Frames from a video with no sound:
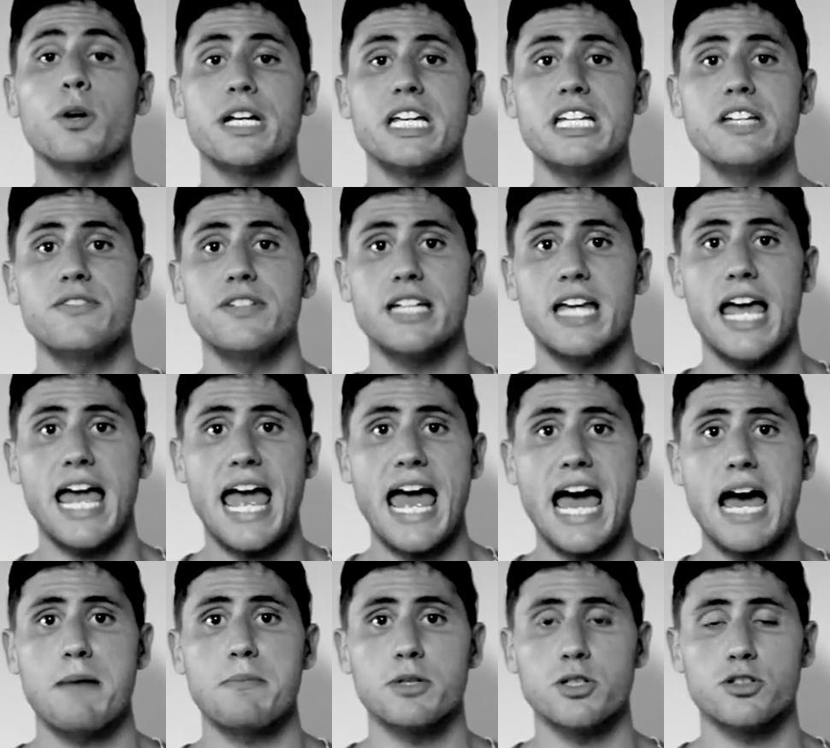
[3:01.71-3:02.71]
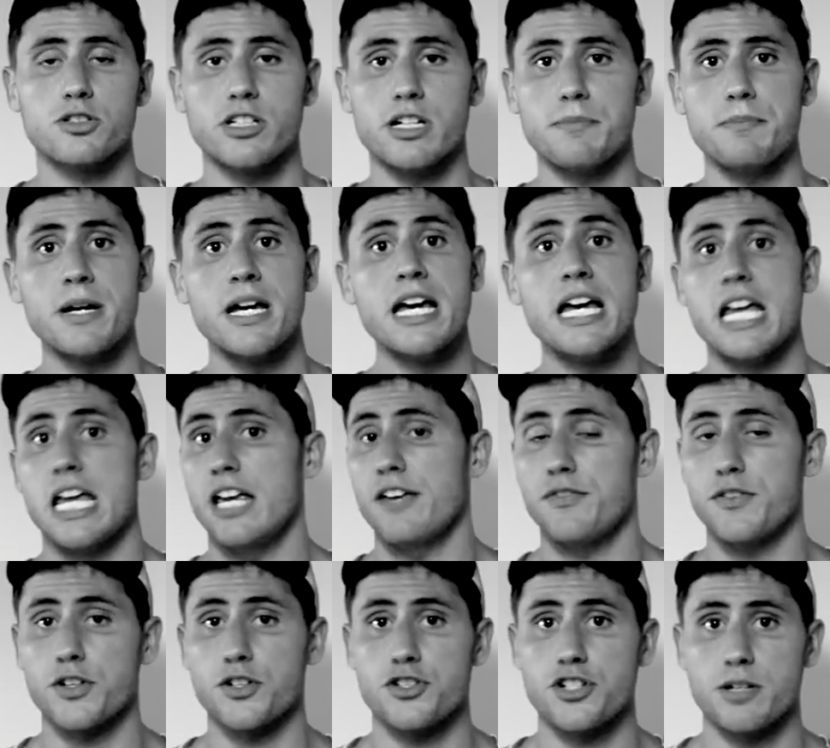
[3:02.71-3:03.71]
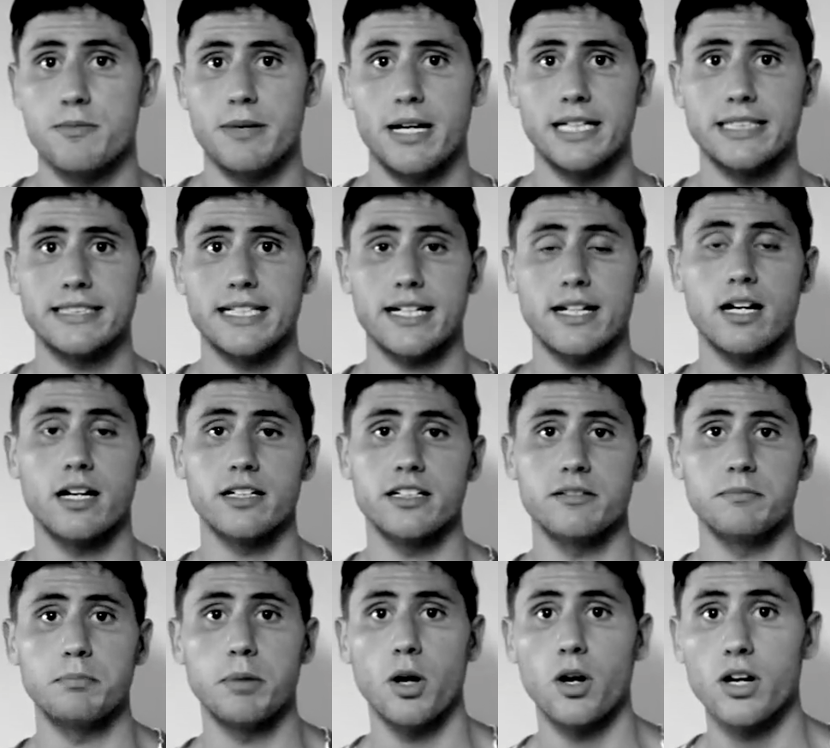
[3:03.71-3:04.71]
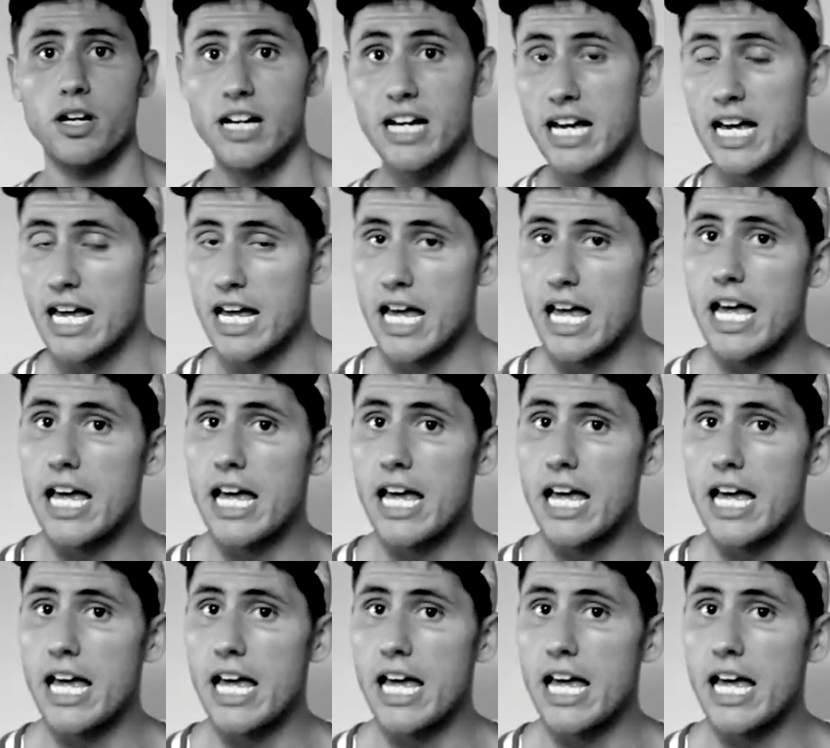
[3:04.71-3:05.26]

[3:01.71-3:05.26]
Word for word: or even a hammer grip if your gym has that kind of bar.